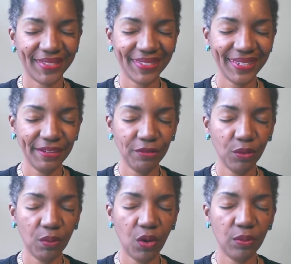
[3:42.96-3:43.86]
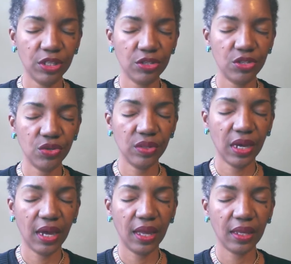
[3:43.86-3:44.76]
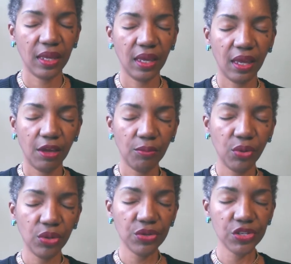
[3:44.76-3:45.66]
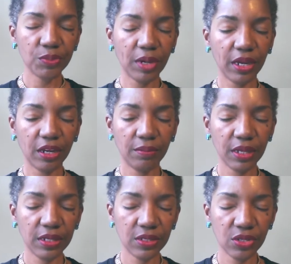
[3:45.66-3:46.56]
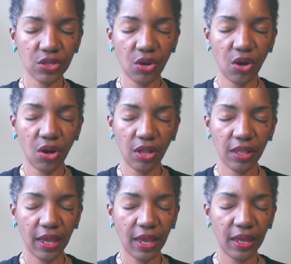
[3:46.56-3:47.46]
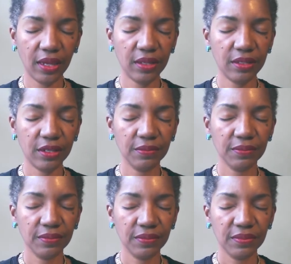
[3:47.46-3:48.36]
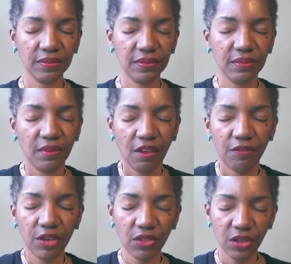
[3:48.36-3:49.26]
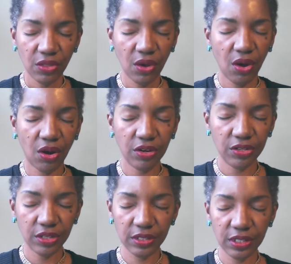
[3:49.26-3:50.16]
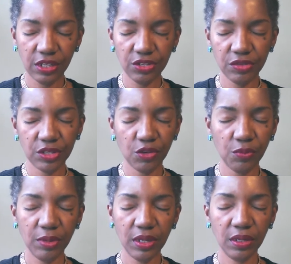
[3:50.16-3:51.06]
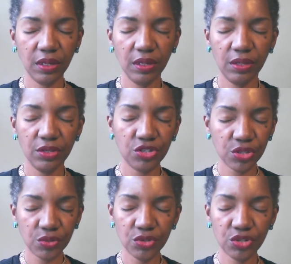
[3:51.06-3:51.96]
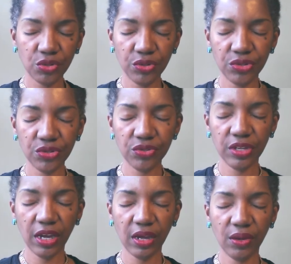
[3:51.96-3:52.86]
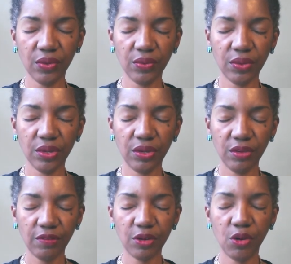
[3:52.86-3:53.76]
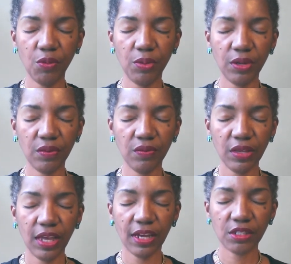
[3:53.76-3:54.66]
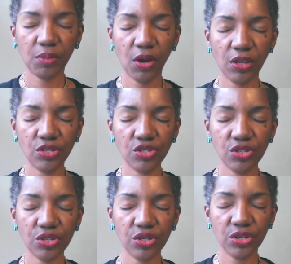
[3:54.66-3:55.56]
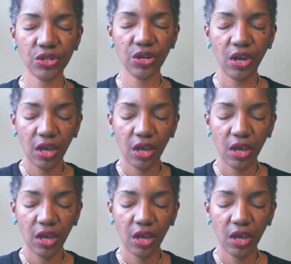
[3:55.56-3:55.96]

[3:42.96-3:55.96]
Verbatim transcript: will give you a moment to do that. Pull your spine up nice and tall and feel that the heart center is open. So The shoulders are down. You have an open, relaxed posture